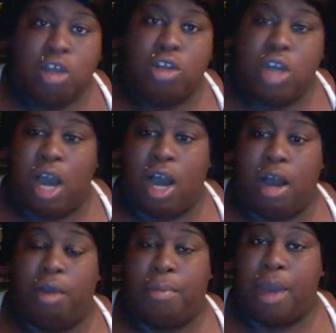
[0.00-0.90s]

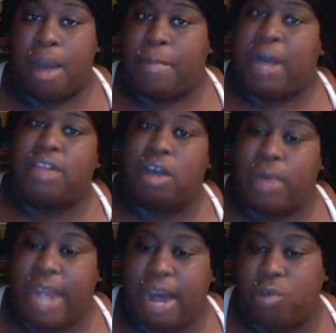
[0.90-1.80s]
her mother or
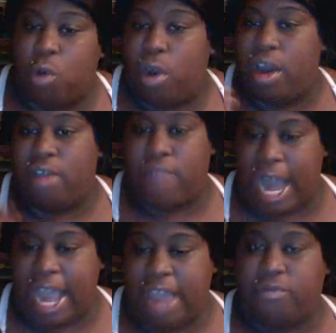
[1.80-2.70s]
whatever, or if
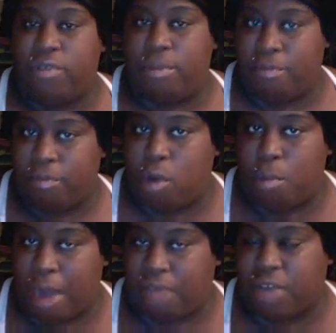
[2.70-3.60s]
I have
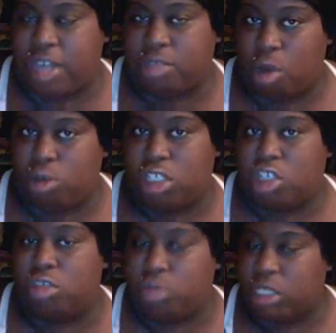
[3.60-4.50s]
my friends with older
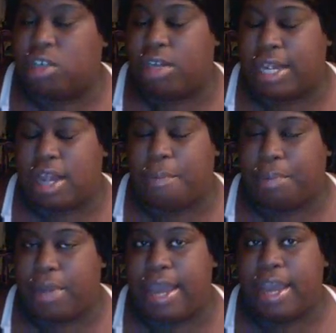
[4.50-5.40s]
children, we still let her
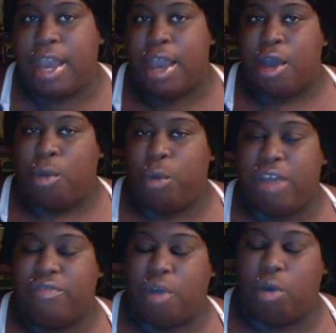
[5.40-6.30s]
play
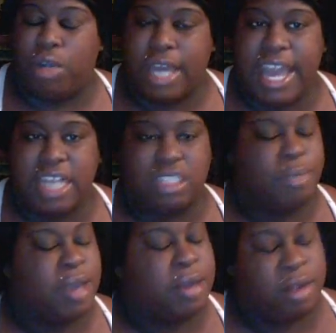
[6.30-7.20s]
with older kids.
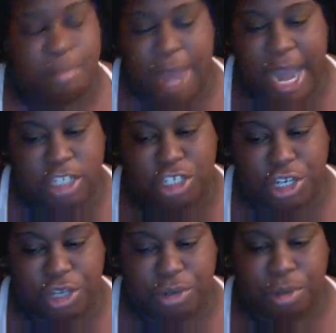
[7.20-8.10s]
But mind
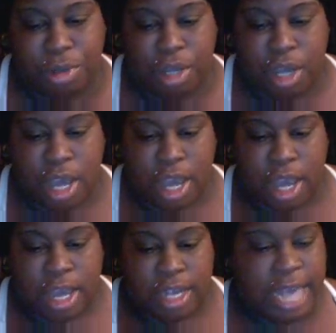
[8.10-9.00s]
you,
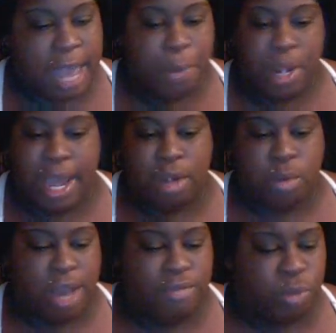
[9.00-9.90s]
they playing or
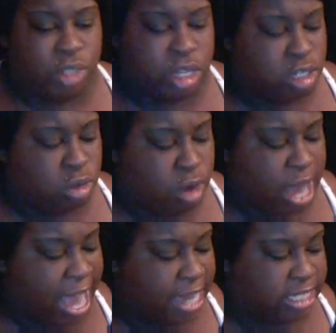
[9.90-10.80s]
whatever with this little
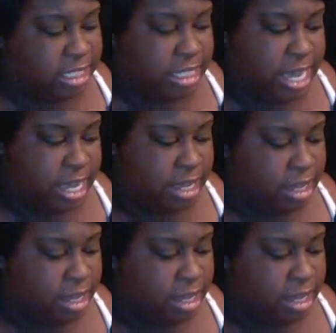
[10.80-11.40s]
hockey stick,